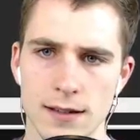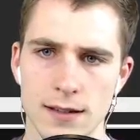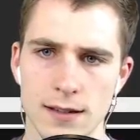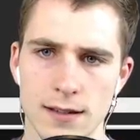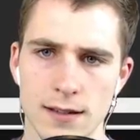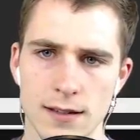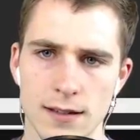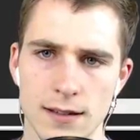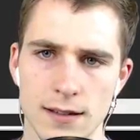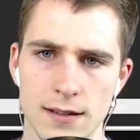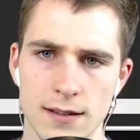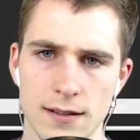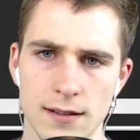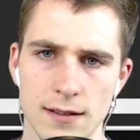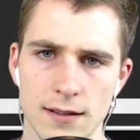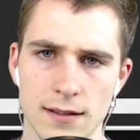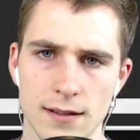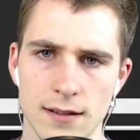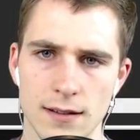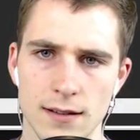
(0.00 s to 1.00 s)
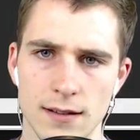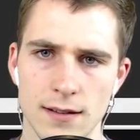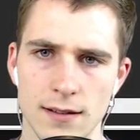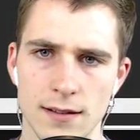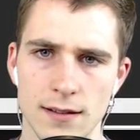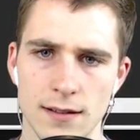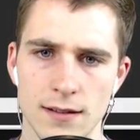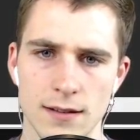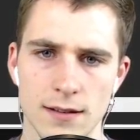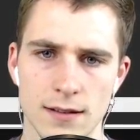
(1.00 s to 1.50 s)

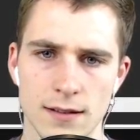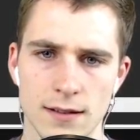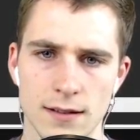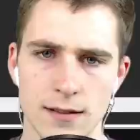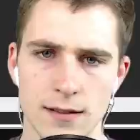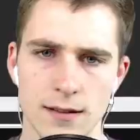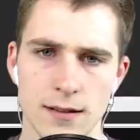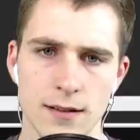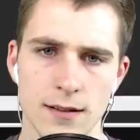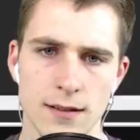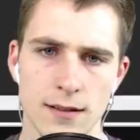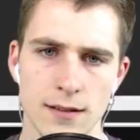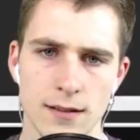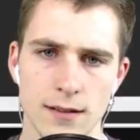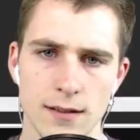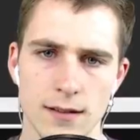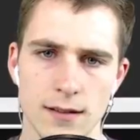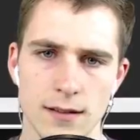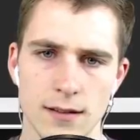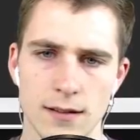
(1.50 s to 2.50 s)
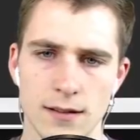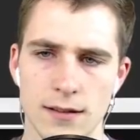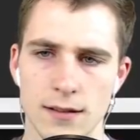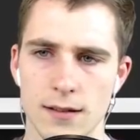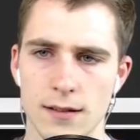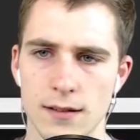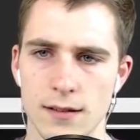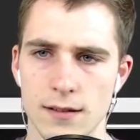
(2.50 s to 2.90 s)
Nobody speaks.